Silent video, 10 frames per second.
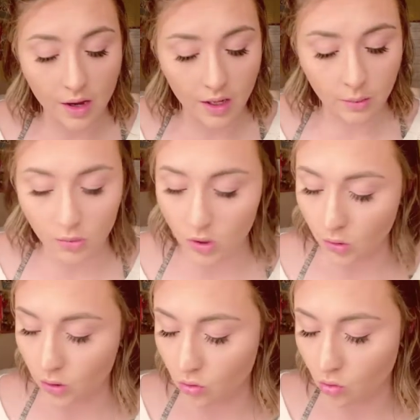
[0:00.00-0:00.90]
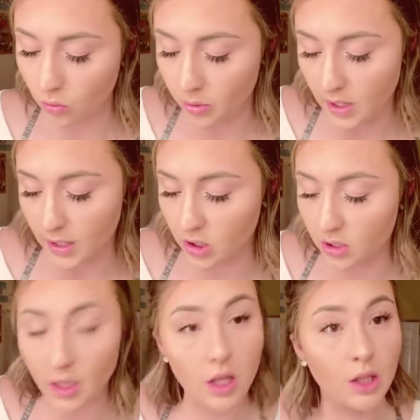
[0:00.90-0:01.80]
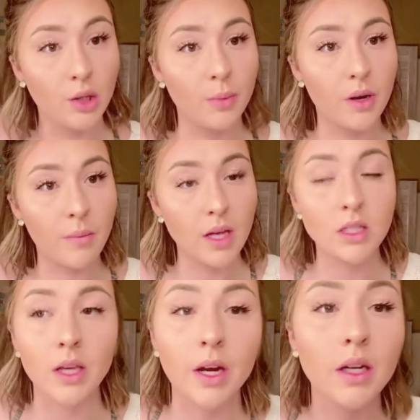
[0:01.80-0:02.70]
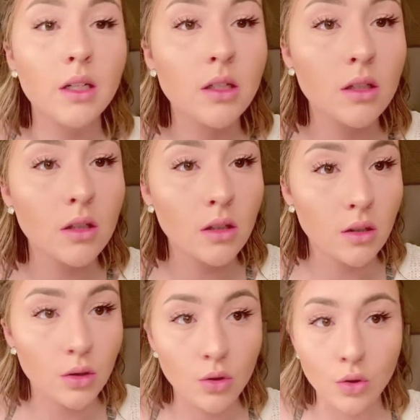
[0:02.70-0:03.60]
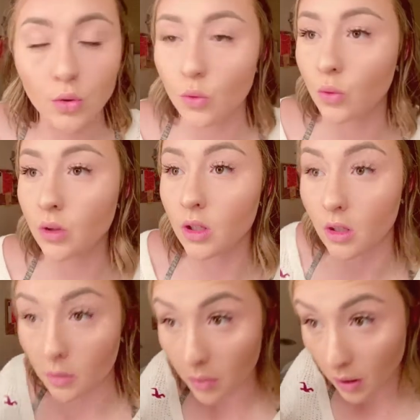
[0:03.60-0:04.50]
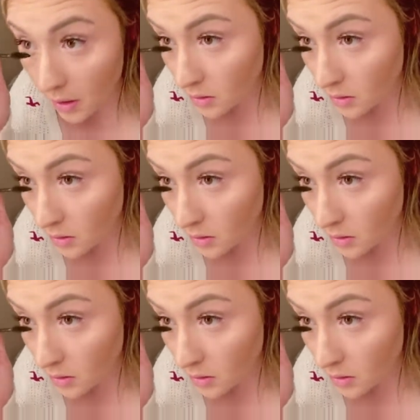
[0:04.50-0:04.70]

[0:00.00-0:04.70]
I'm going to apply just like a little bit of mascara to the bottom.